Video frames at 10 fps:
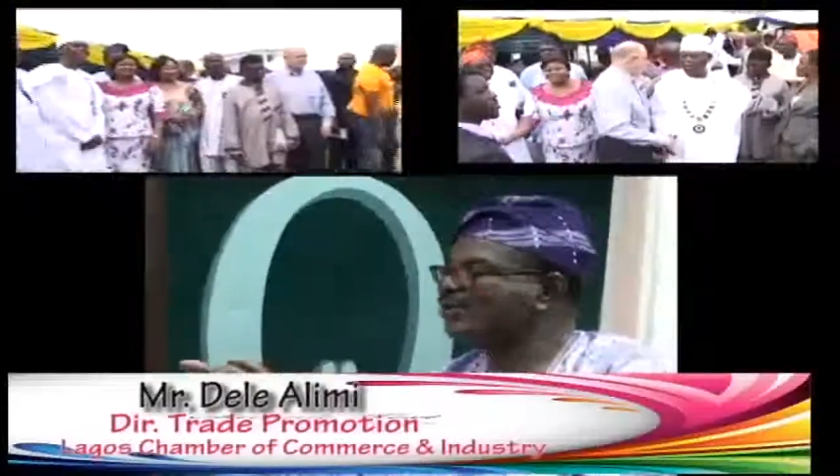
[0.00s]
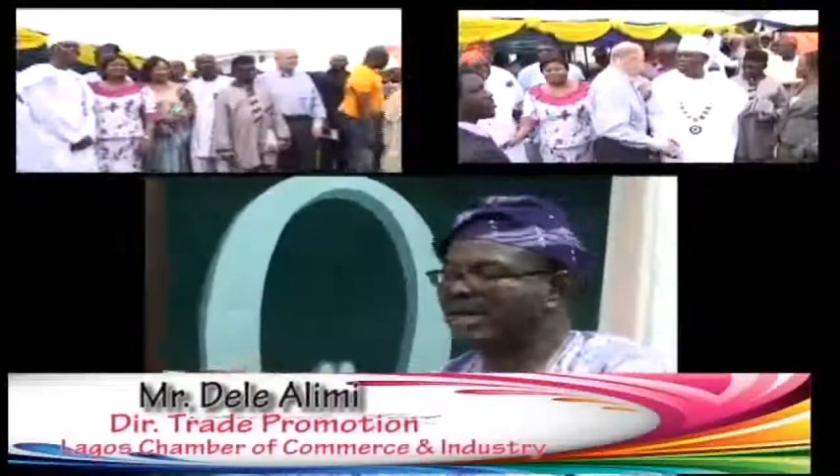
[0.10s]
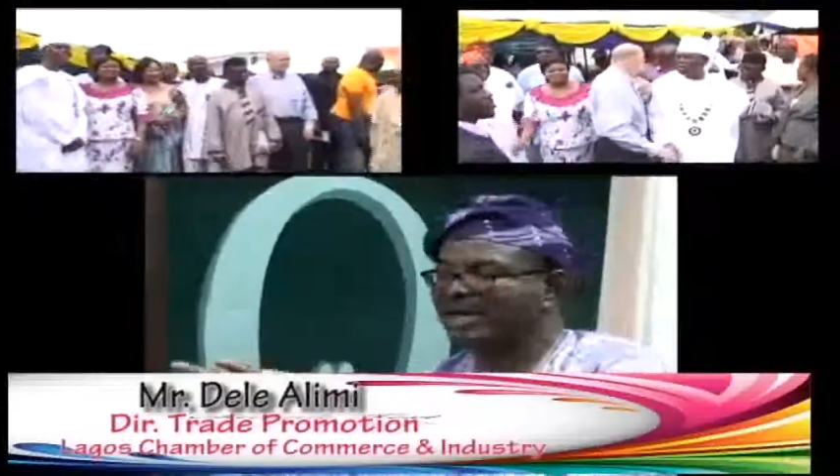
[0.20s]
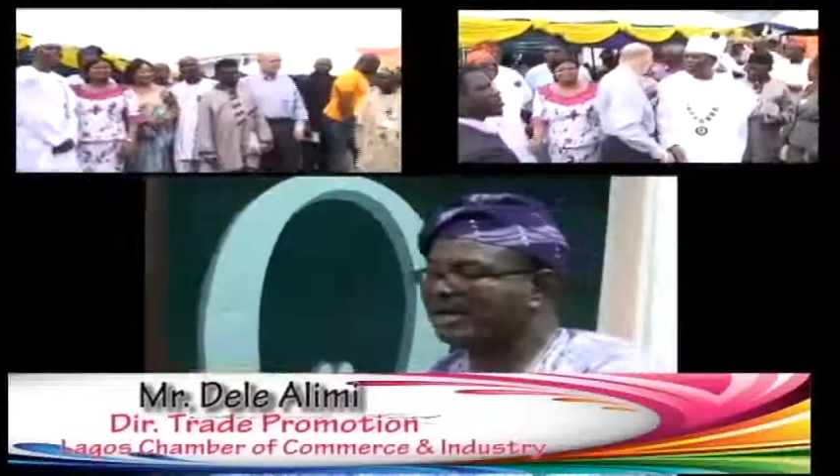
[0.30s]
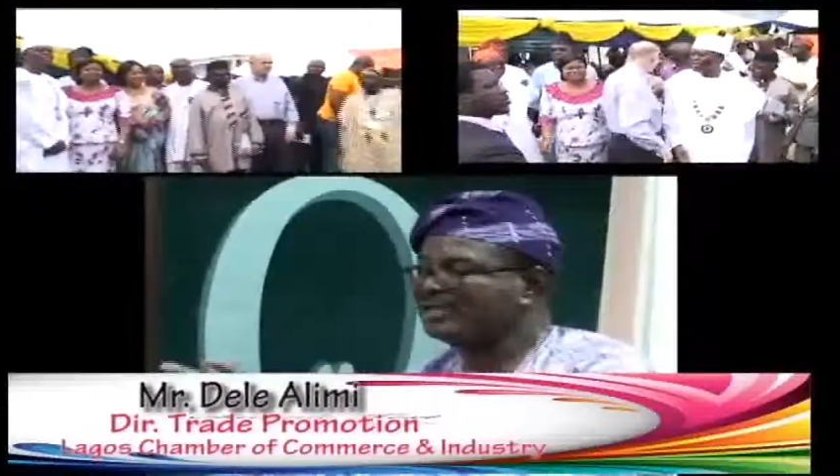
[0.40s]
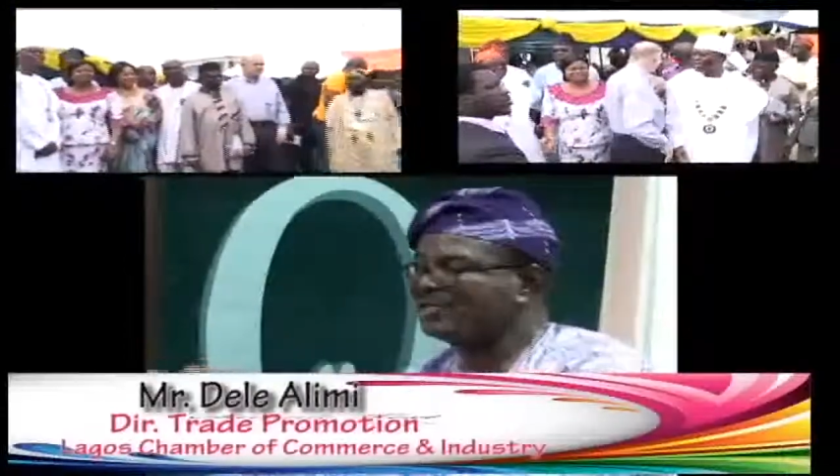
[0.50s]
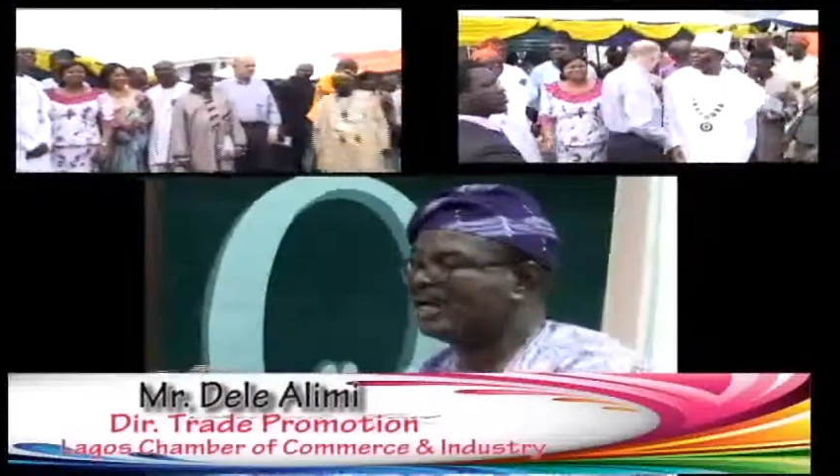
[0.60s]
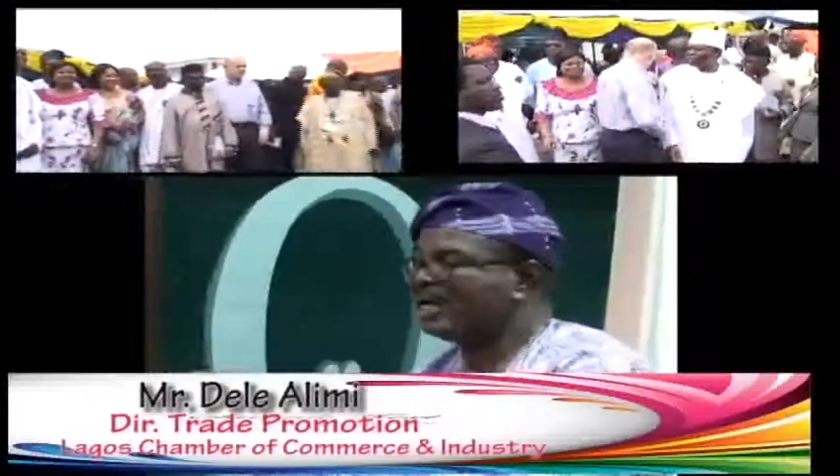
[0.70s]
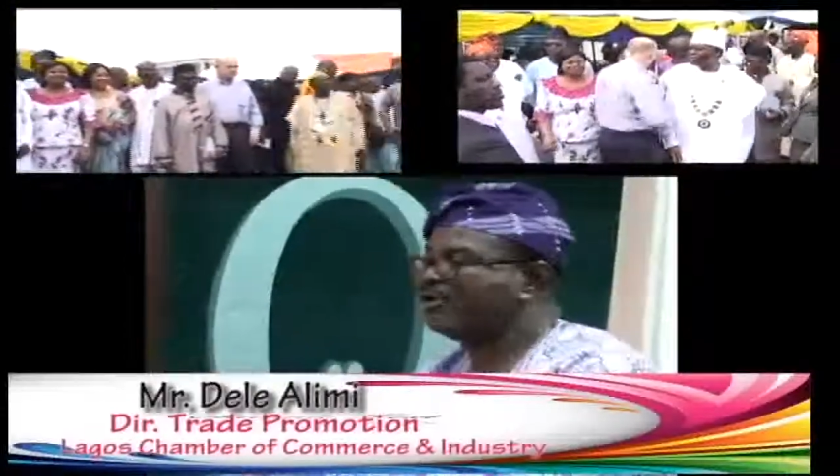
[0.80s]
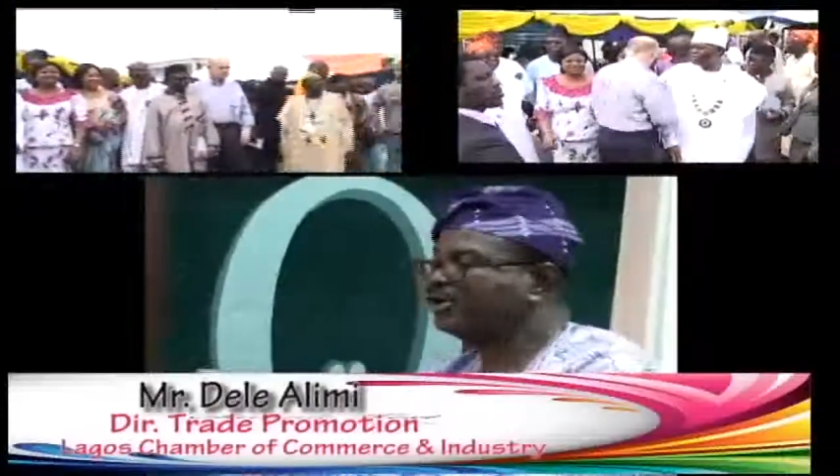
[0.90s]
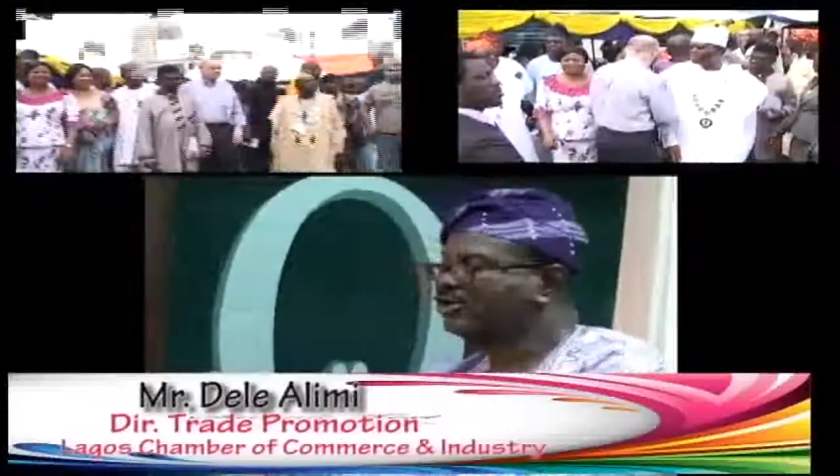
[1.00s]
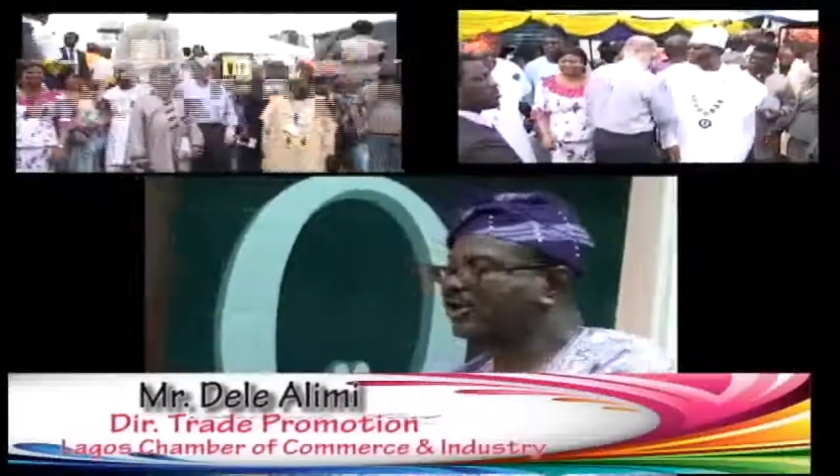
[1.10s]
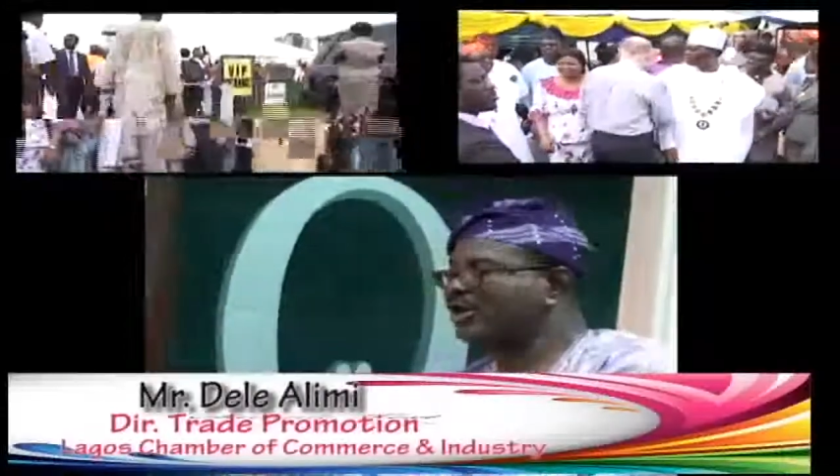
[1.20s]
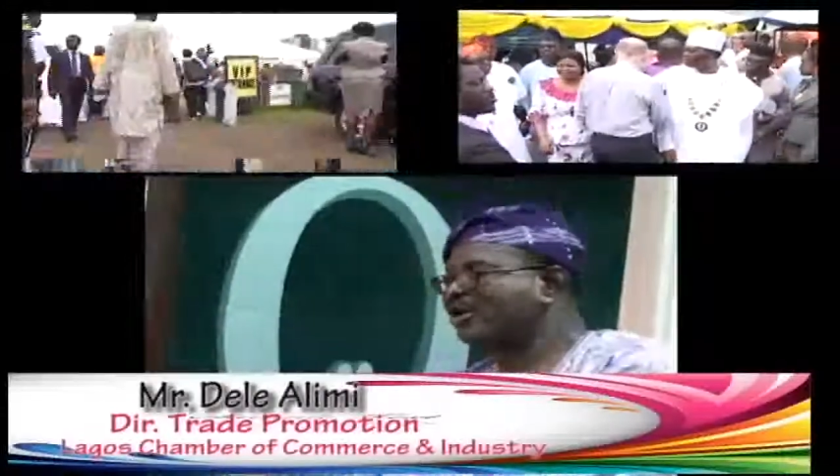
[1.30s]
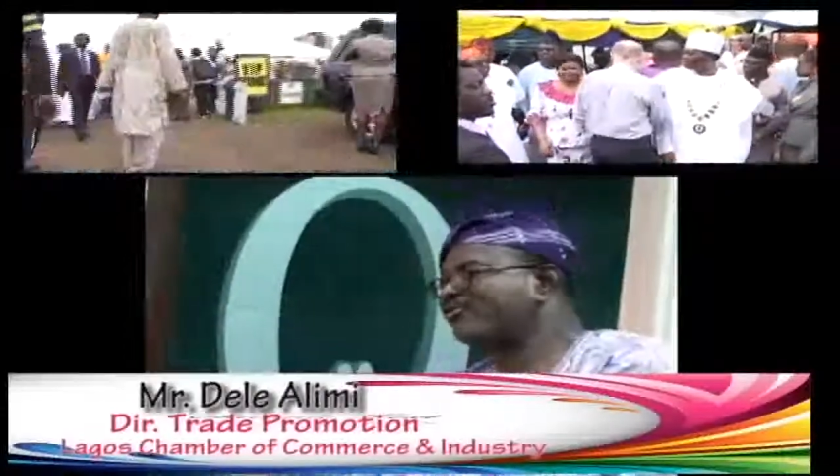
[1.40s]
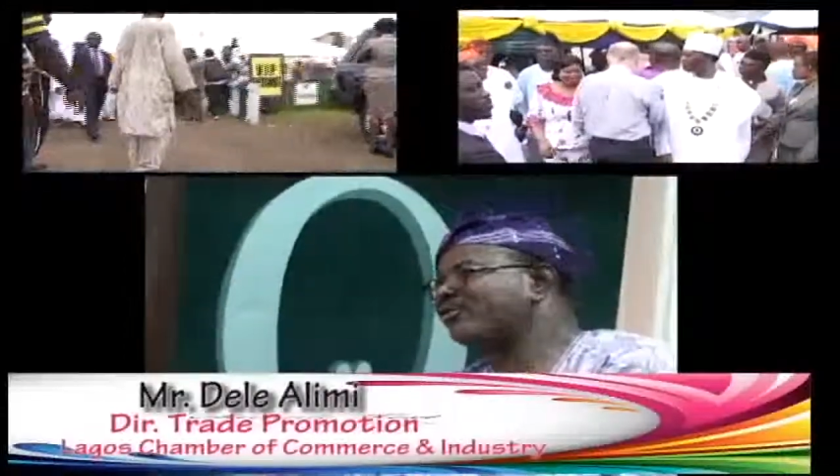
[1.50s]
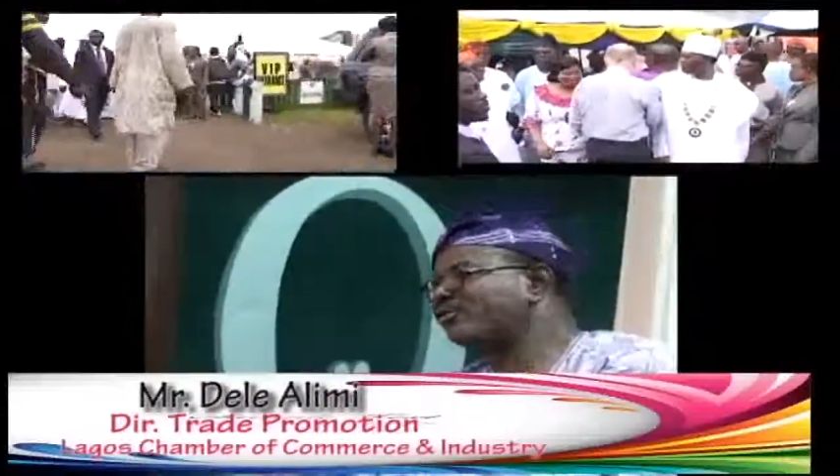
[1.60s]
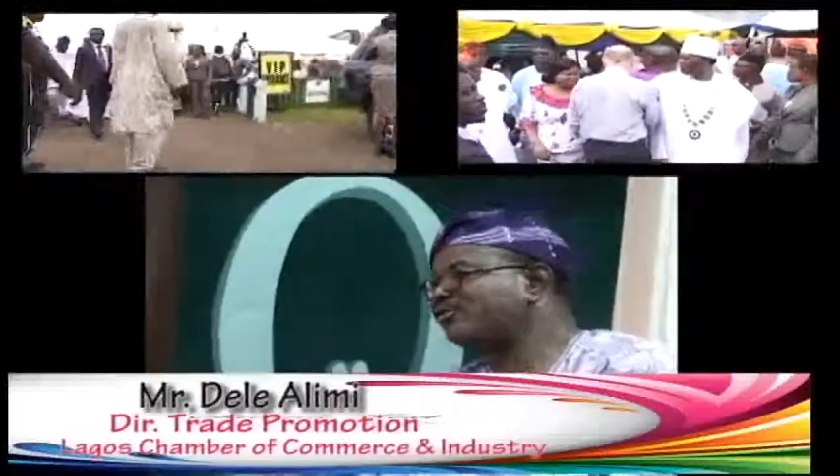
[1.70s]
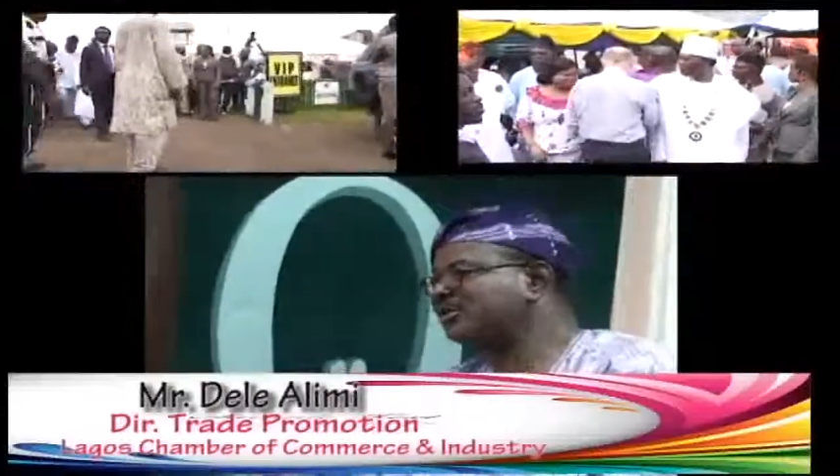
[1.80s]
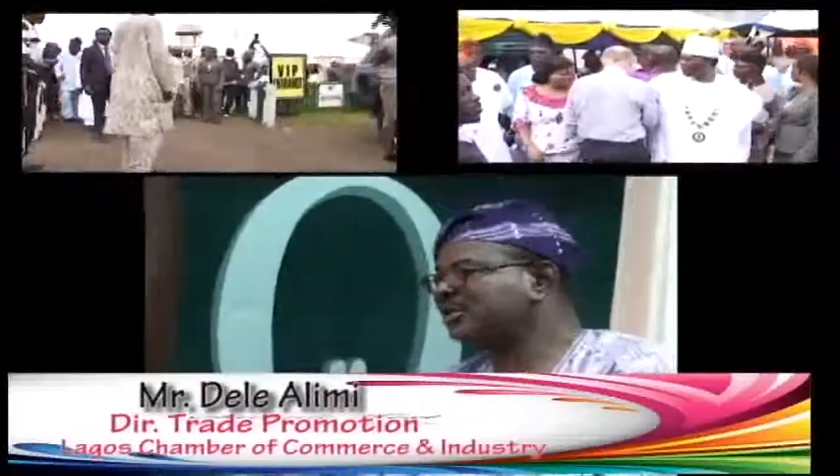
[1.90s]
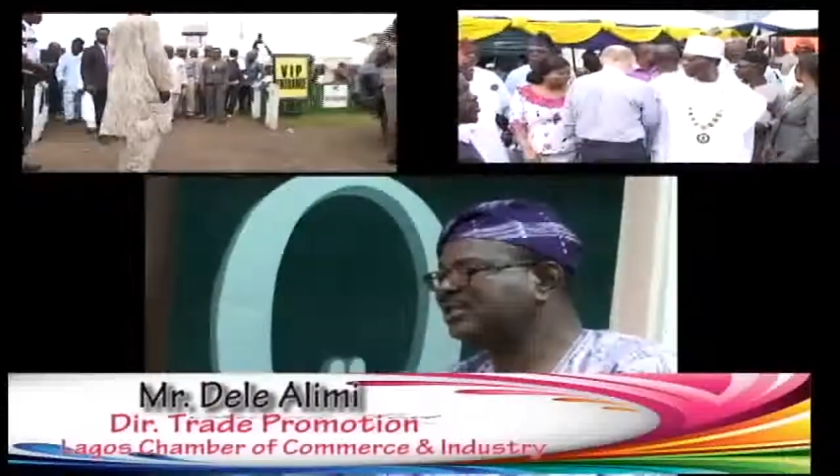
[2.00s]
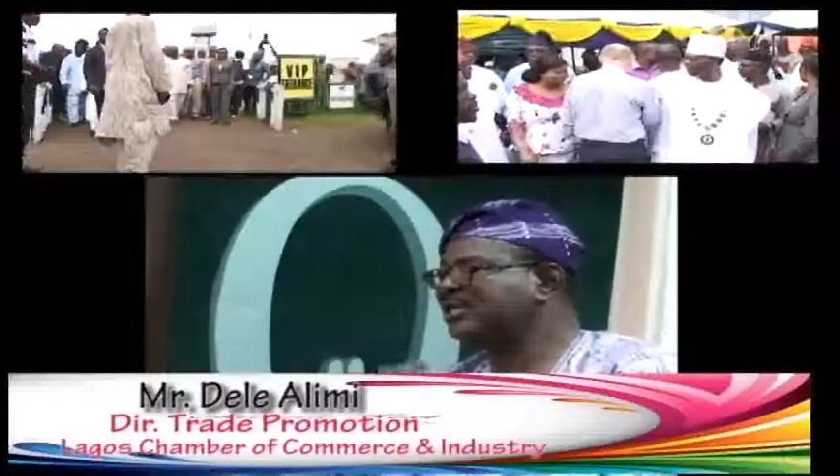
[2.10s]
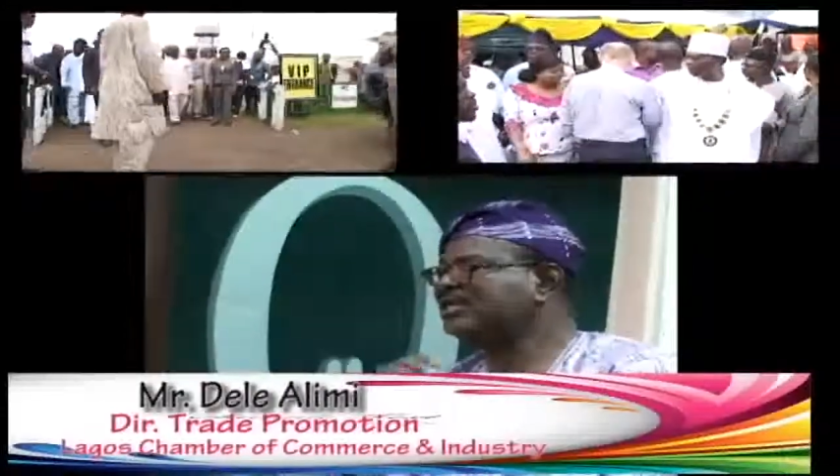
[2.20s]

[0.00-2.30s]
there are areas that are not your area of core competence.